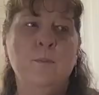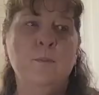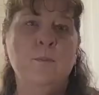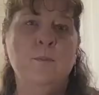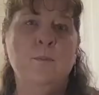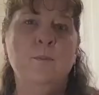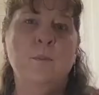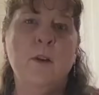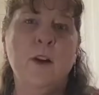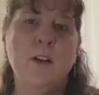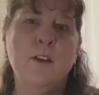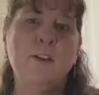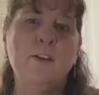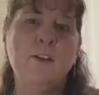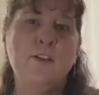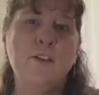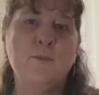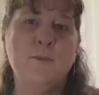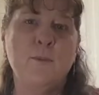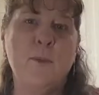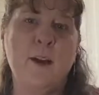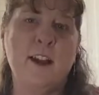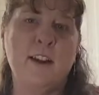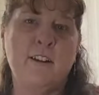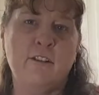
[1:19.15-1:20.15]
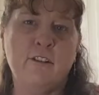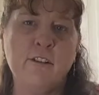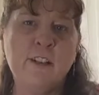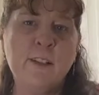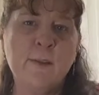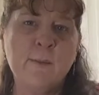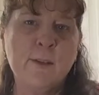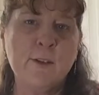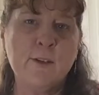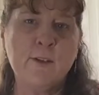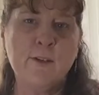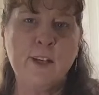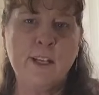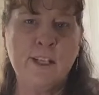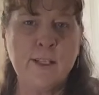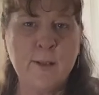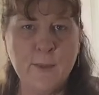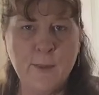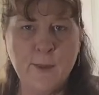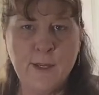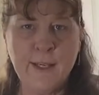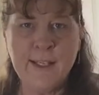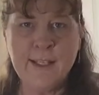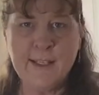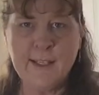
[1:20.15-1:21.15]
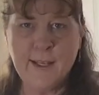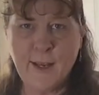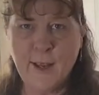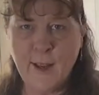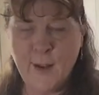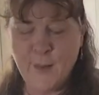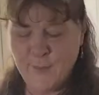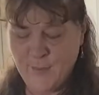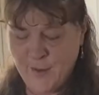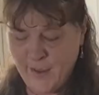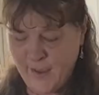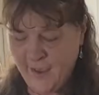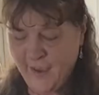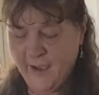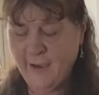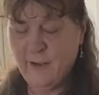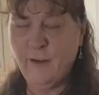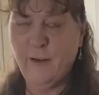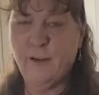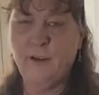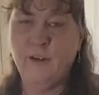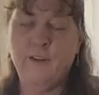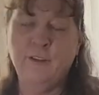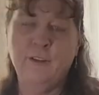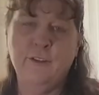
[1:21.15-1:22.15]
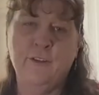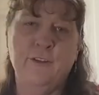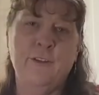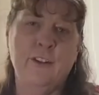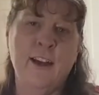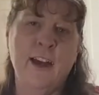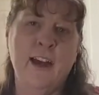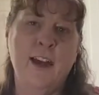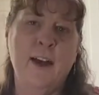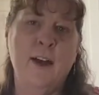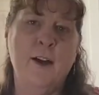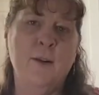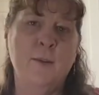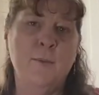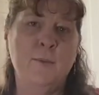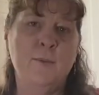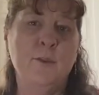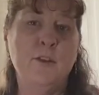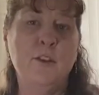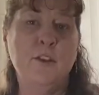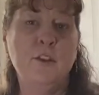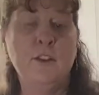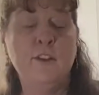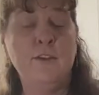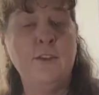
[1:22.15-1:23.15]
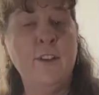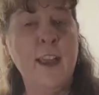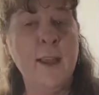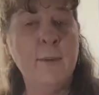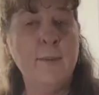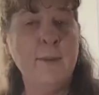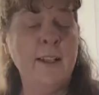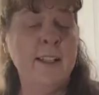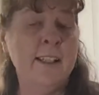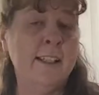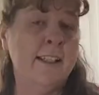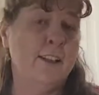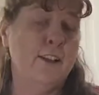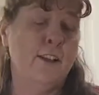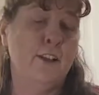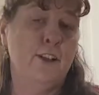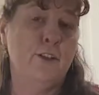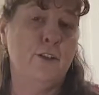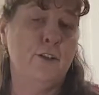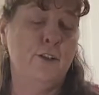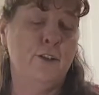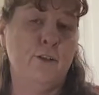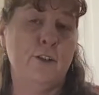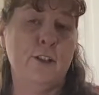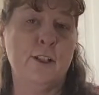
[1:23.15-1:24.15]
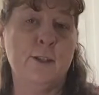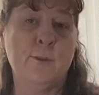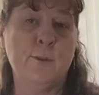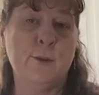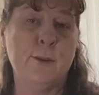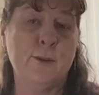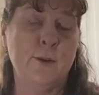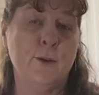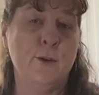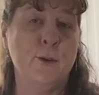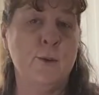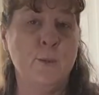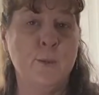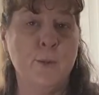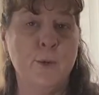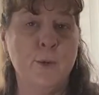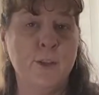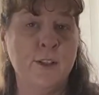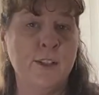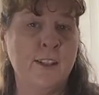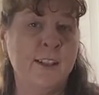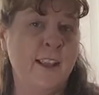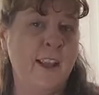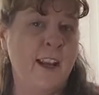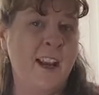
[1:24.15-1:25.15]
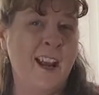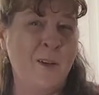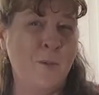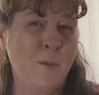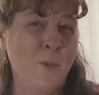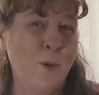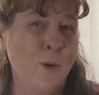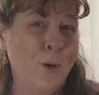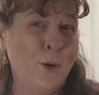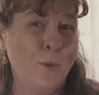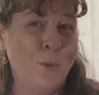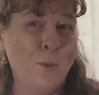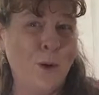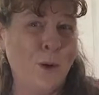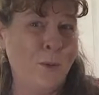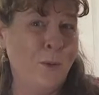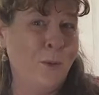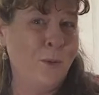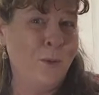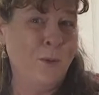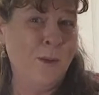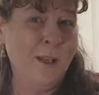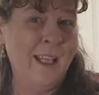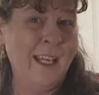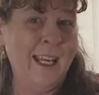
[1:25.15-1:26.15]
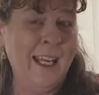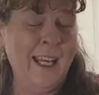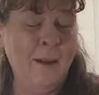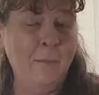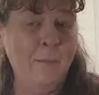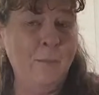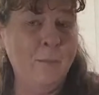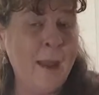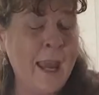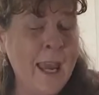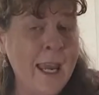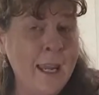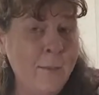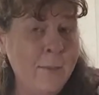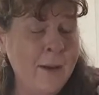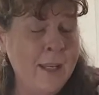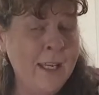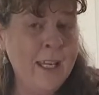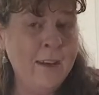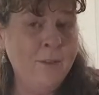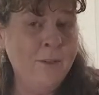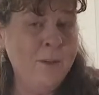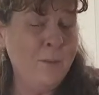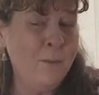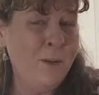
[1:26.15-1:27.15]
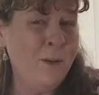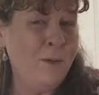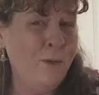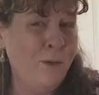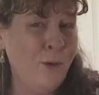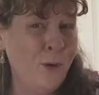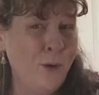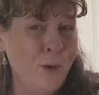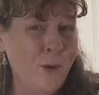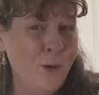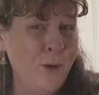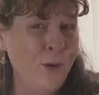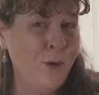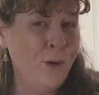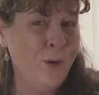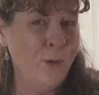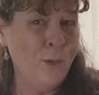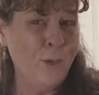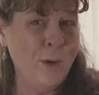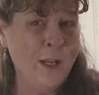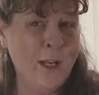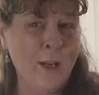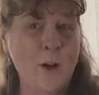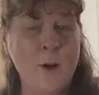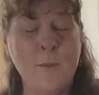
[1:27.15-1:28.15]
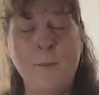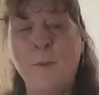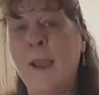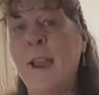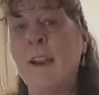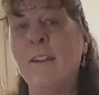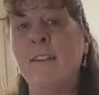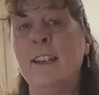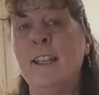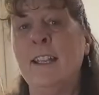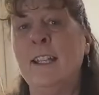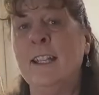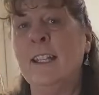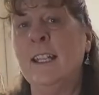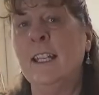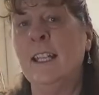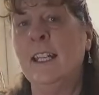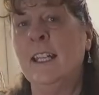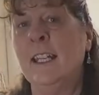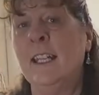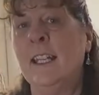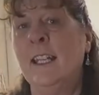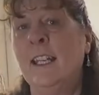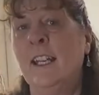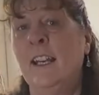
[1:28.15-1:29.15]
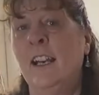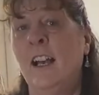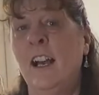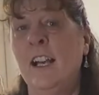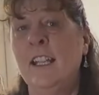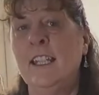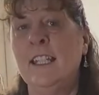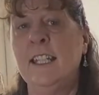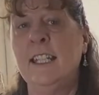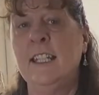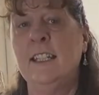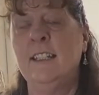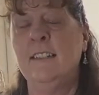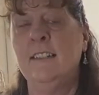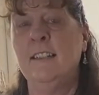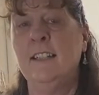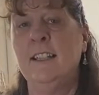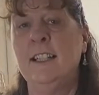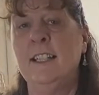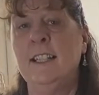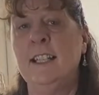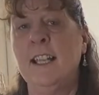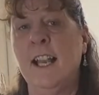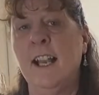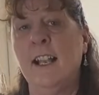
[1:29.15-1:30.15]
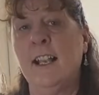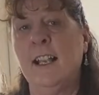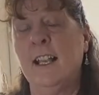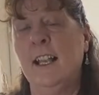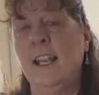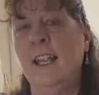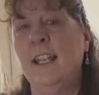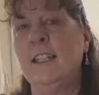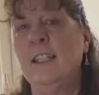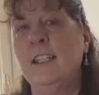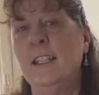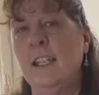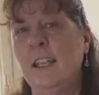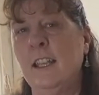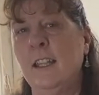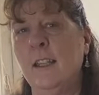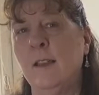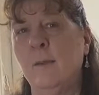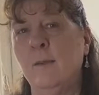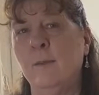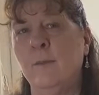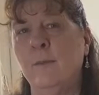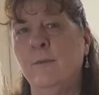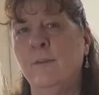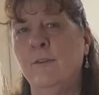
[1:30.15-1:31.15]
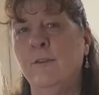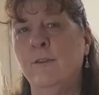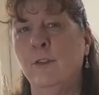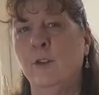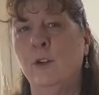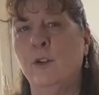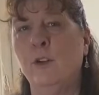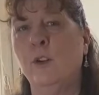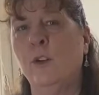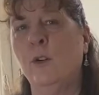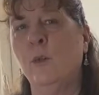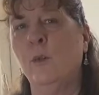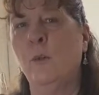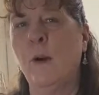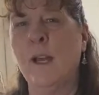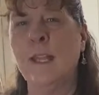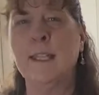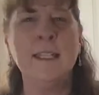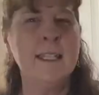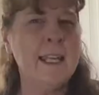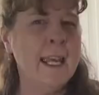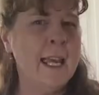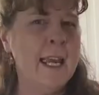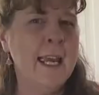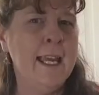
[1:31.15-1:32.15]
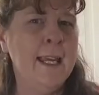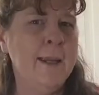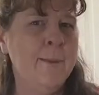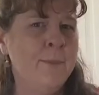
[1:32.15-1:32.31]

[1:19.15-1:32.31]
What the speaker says: Most of my Christmas recipes come out of 2 family circle Christmas cookbooks that I bought probably maybe even before we got married. I did start collecting them for one day,